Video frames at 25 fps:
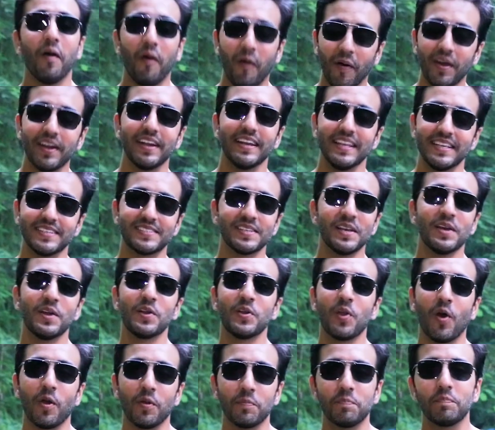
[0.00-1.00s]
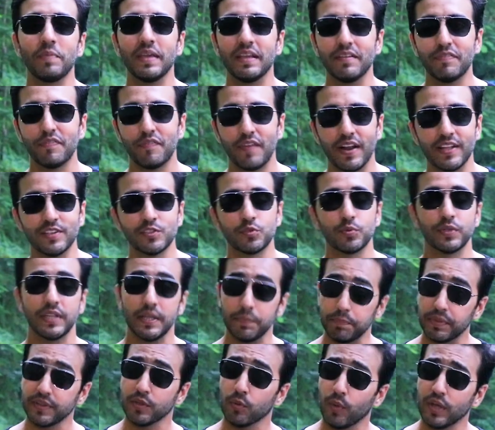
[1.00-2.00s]
or at least not being friends with
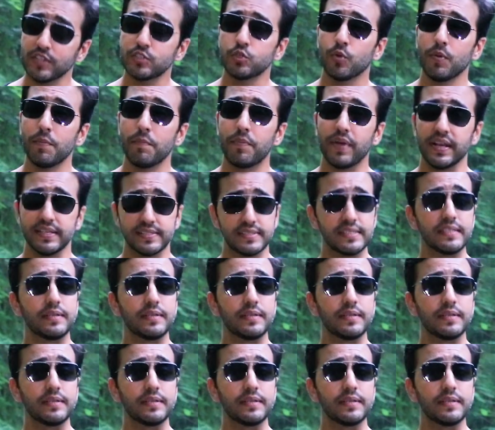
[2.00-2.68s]
it. But the ones who embrace